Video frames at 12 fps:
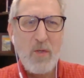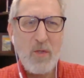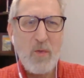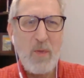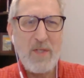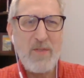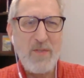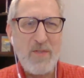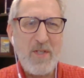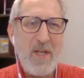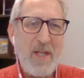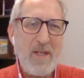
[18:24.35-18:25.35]
Good question,
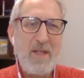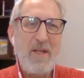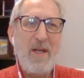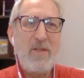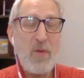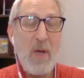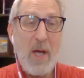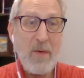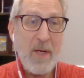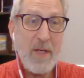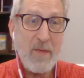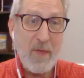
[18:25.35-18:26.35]
Scott. So how
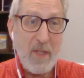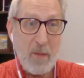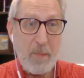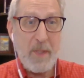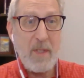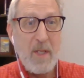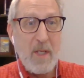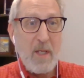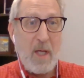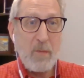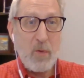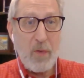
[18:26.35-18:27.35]
did I develop it?
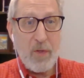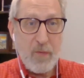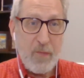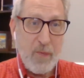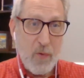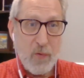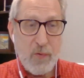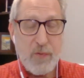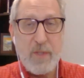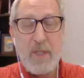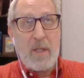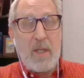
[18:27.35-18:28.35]
I'll go there
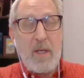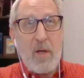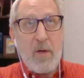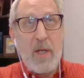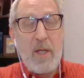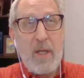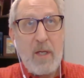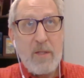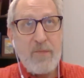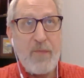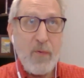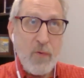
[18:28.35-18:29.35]
first. In our
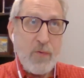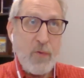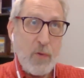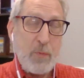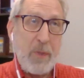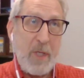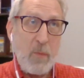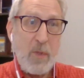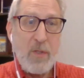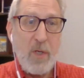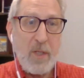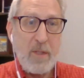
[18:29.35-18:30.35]
first church plant, we
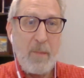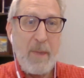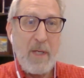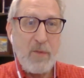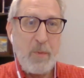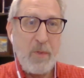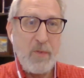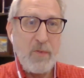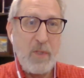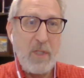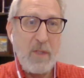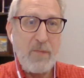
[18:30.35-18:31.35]
talked about
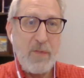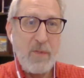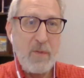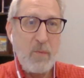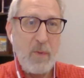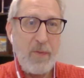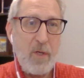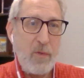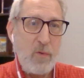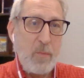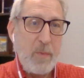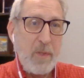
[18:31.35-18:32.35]
spiritual gifts with our
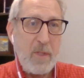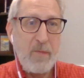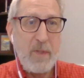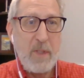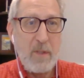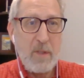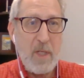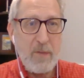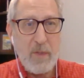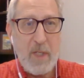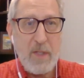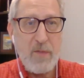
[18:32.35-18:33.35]
new believing
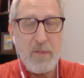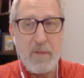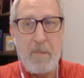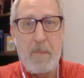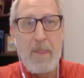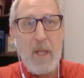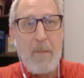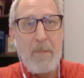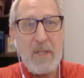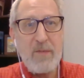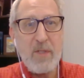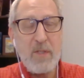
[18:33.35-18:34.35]
congregation,
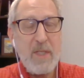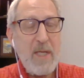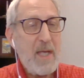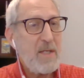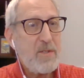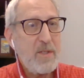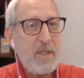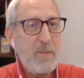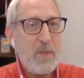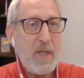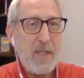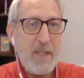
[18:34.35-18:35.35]
basically asking them
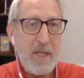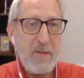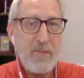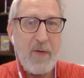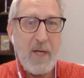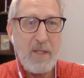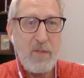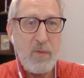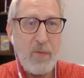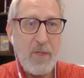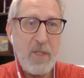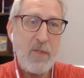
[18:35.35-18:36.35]
to identify, do you
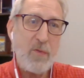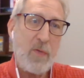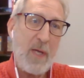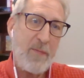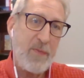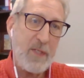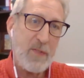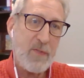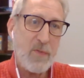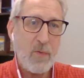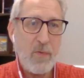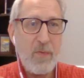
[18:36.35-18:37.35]
think you have this
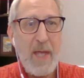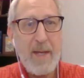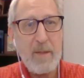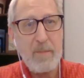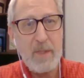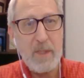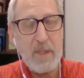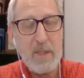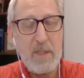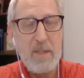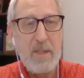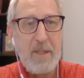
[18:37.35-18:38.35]
or that ability?